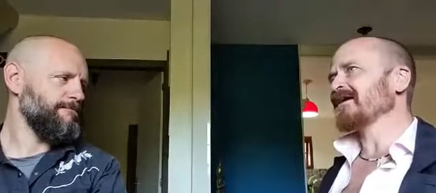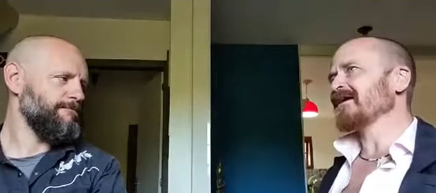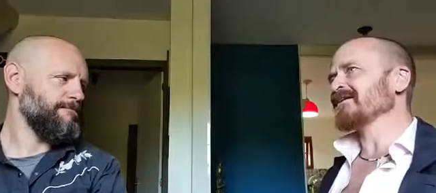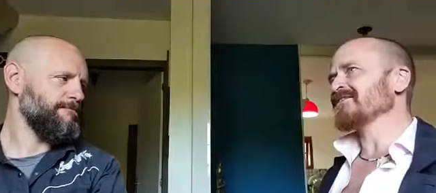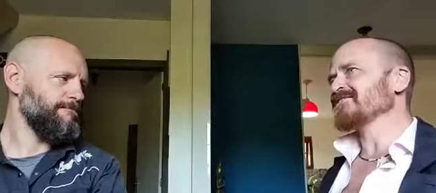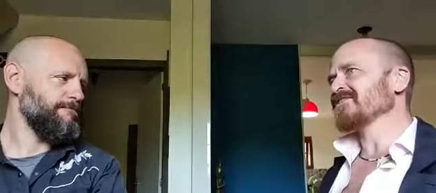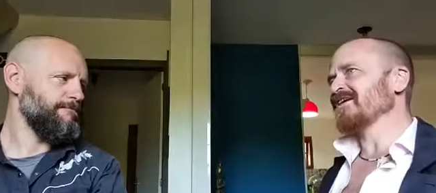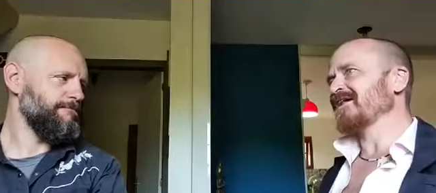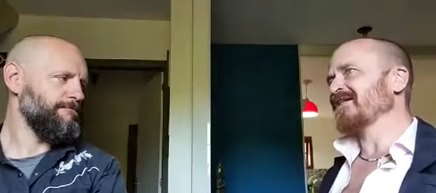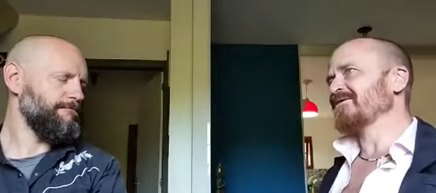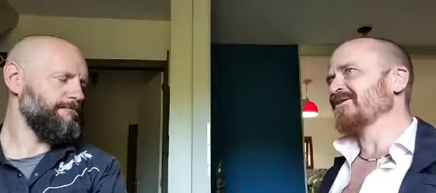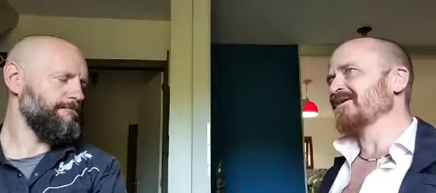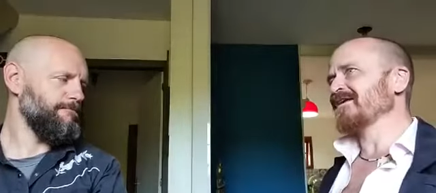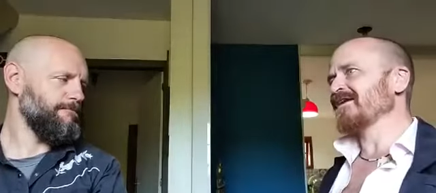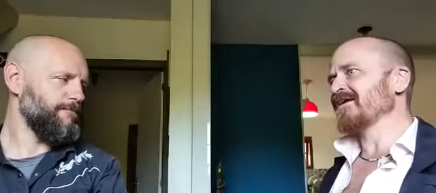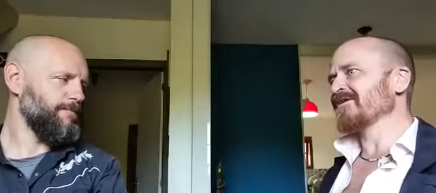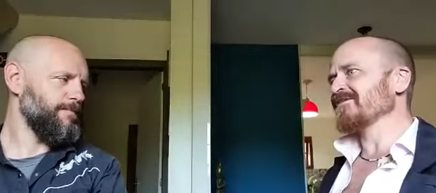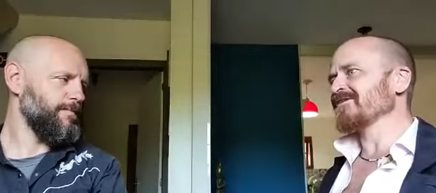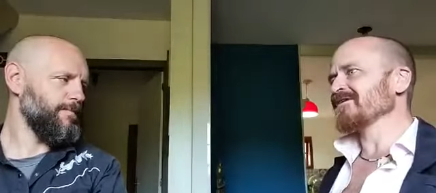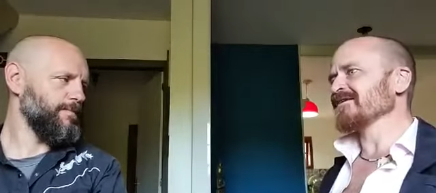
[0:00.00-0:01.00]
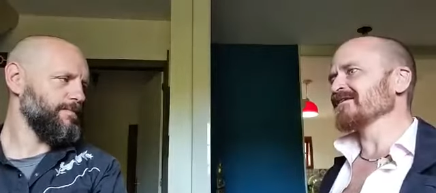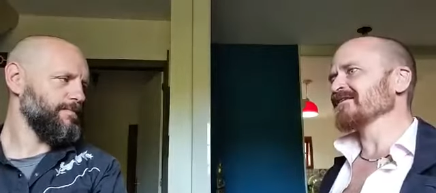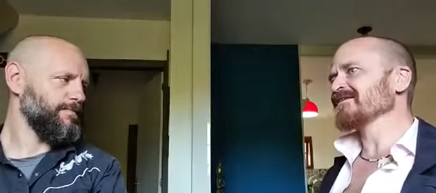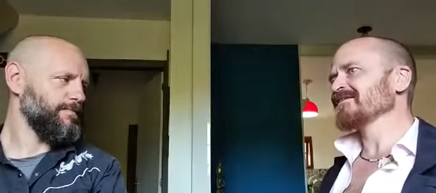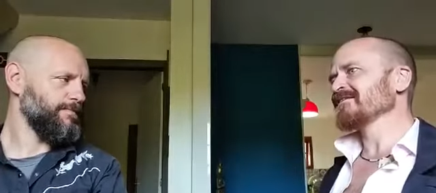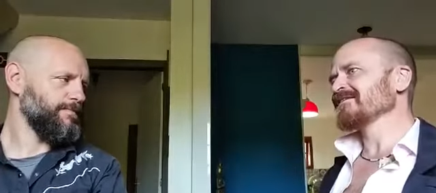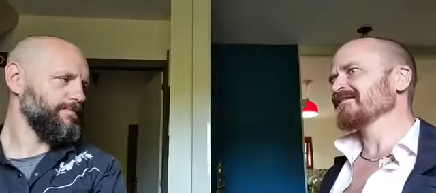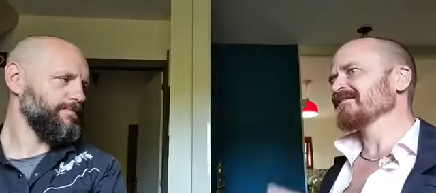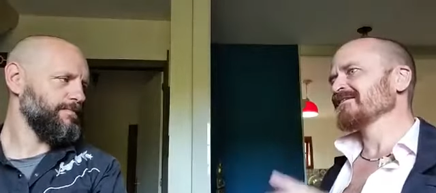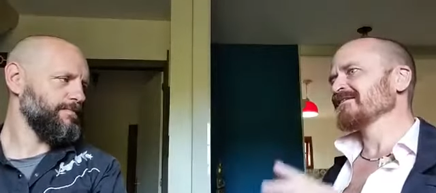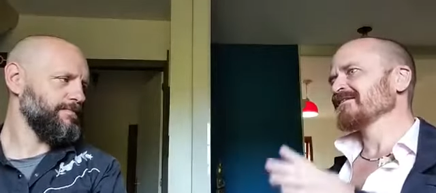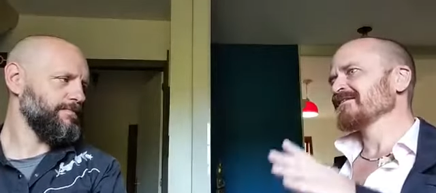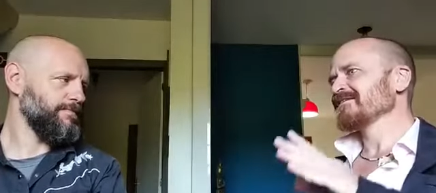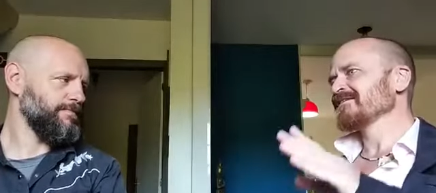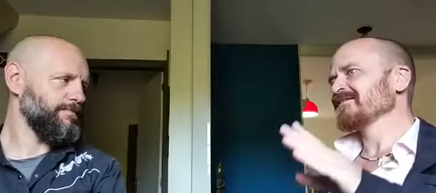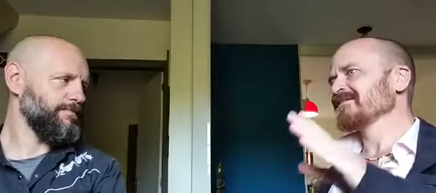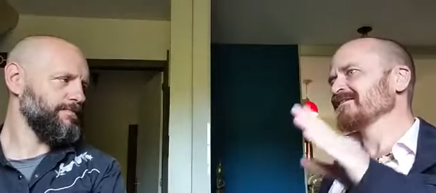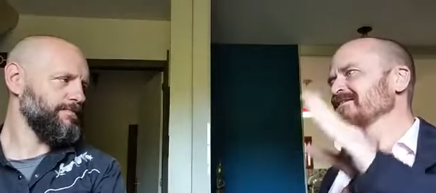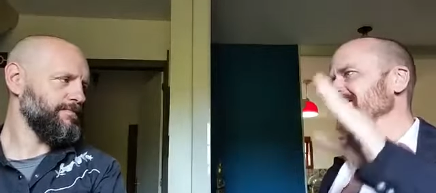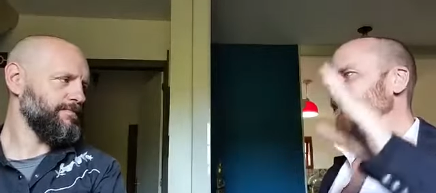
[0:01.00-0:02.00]
Speaker 1: and tolerate nothing,
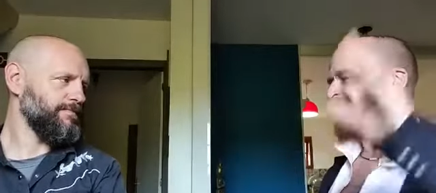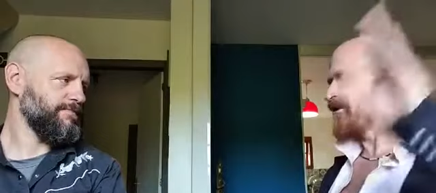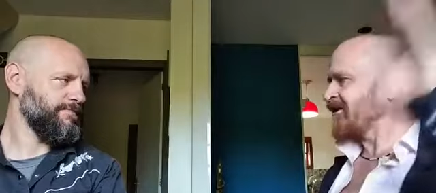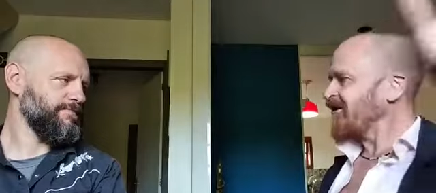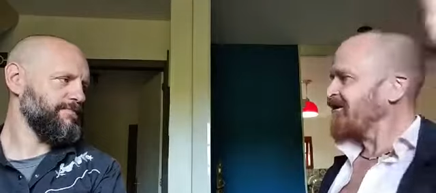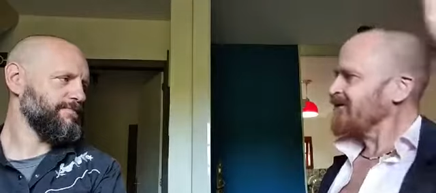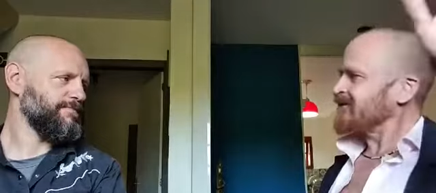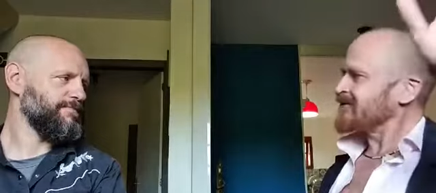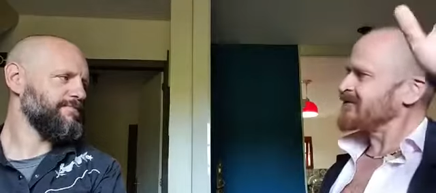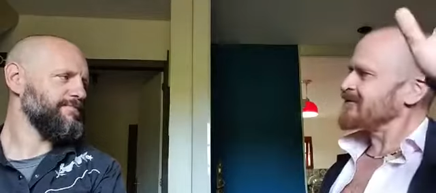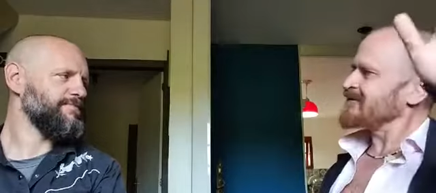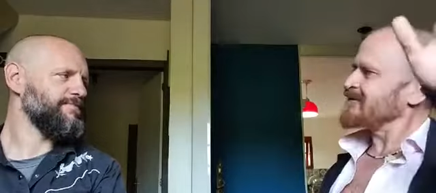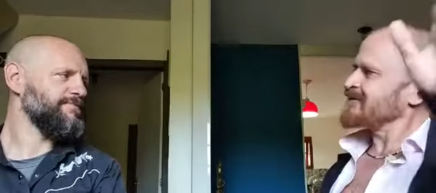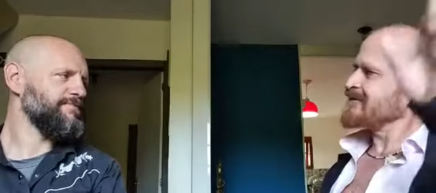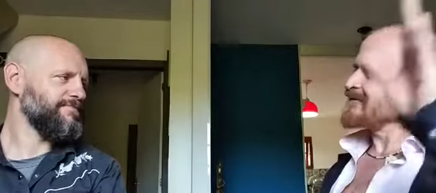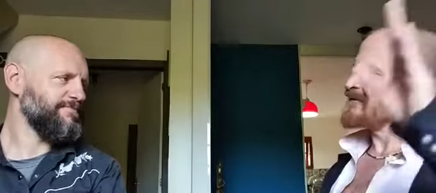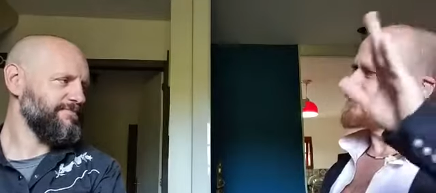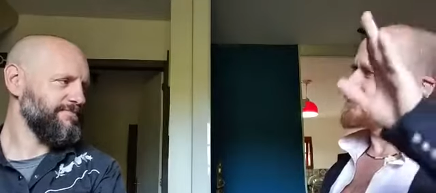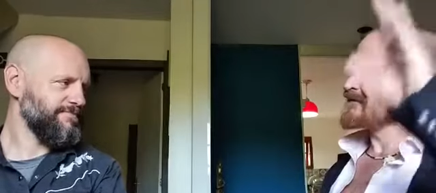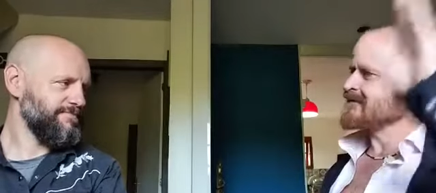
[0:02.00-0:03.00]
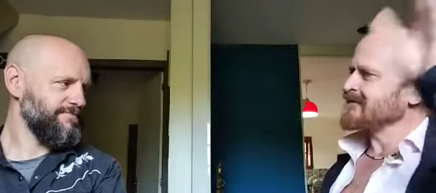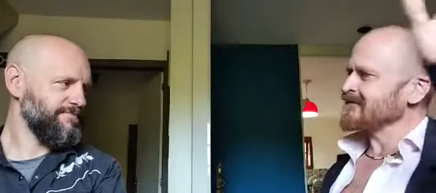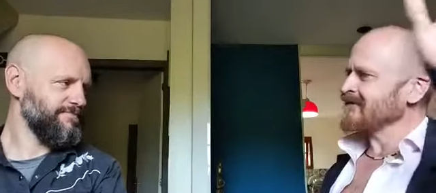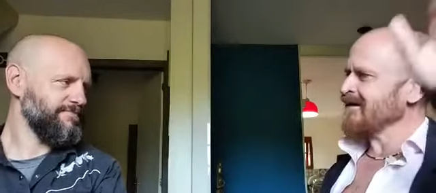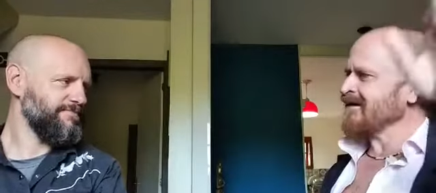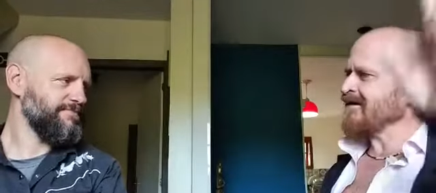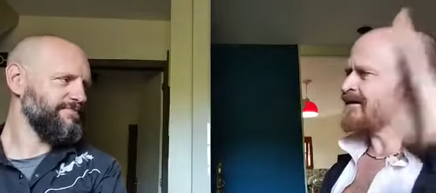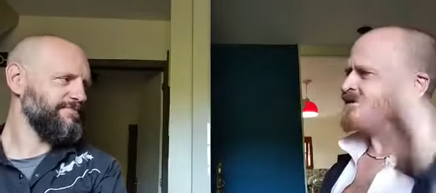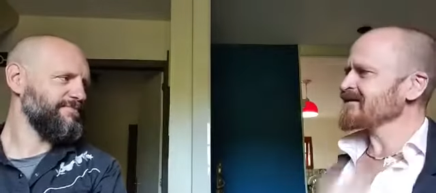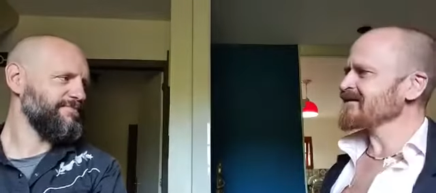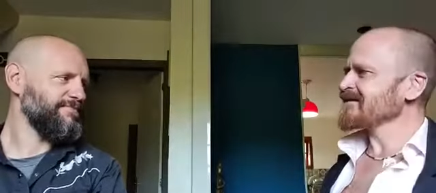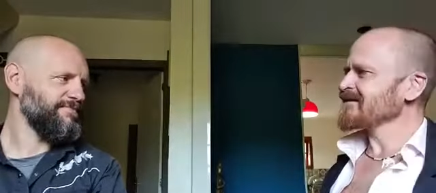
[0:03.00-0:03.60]
go, right?